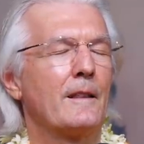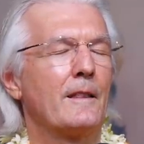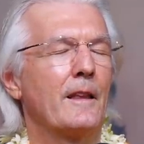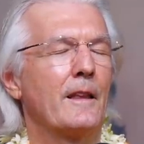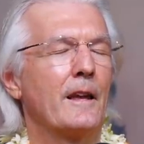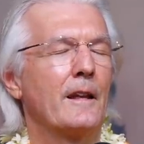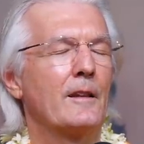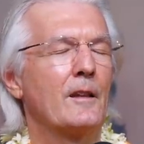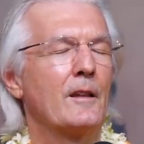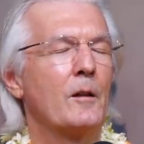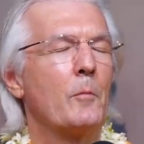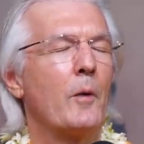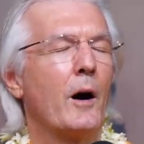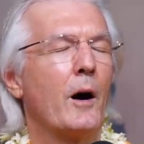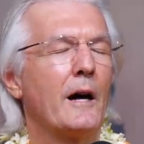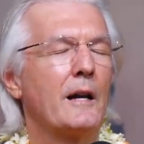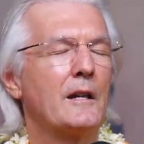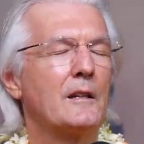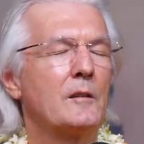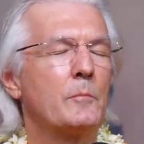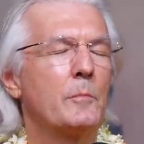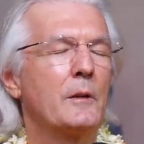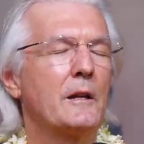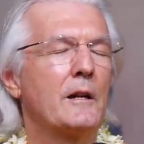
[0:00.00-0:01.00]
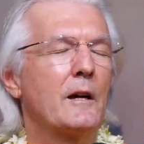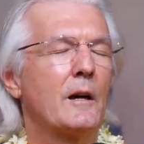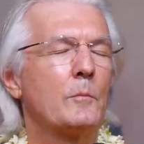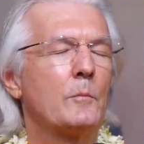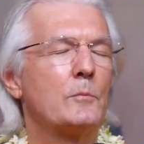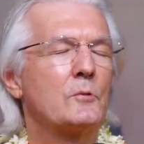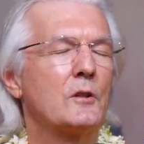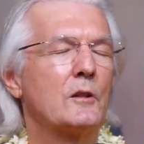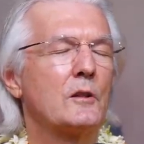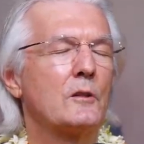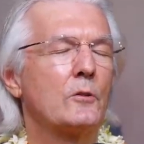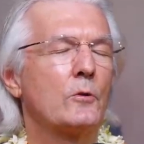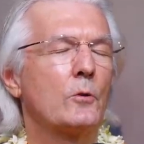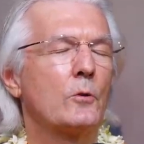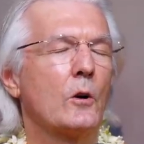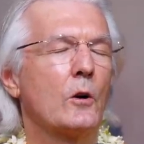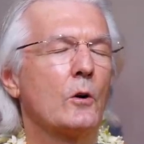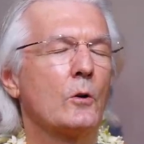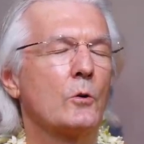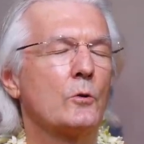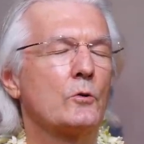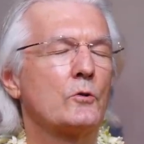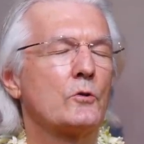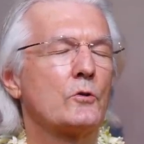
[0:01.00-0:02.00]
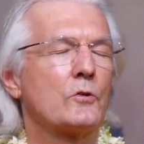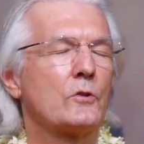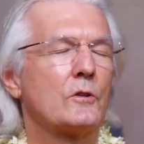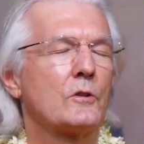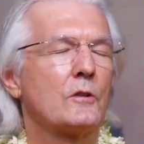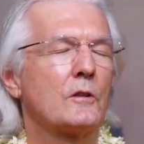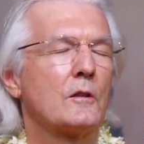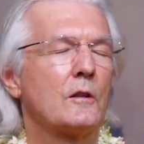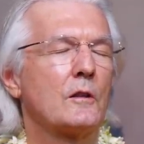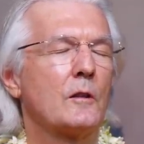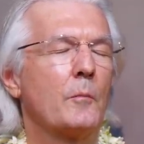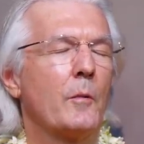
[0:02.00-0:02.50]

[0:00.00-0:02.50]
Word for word: then the mind becomes engrossed,